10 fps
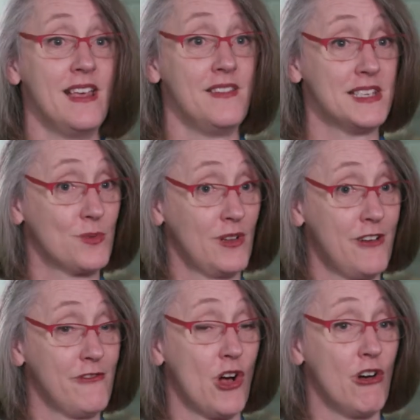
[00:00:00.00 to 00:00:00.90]
This will
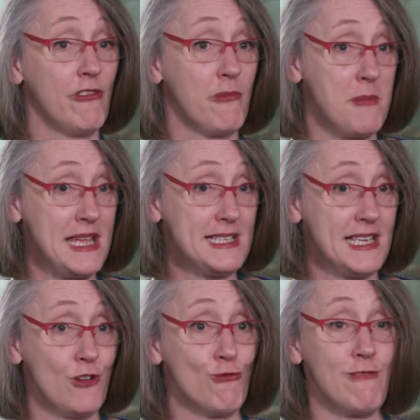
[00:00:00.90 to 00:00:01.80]
involve
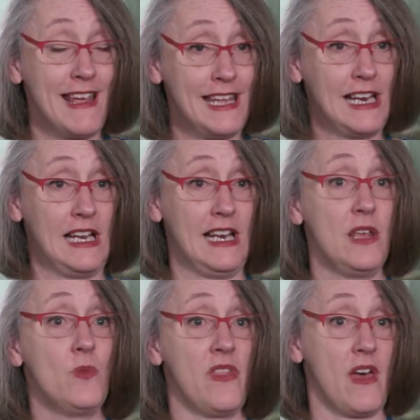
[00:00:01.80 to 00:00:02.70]
meeting regularly
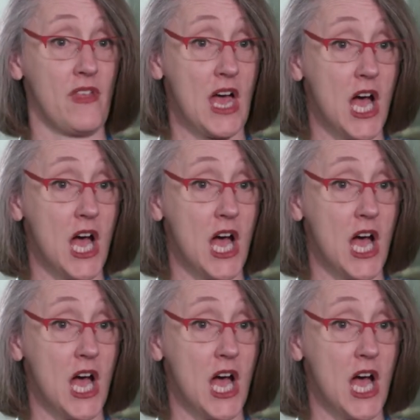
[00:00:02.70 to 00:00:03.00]
with other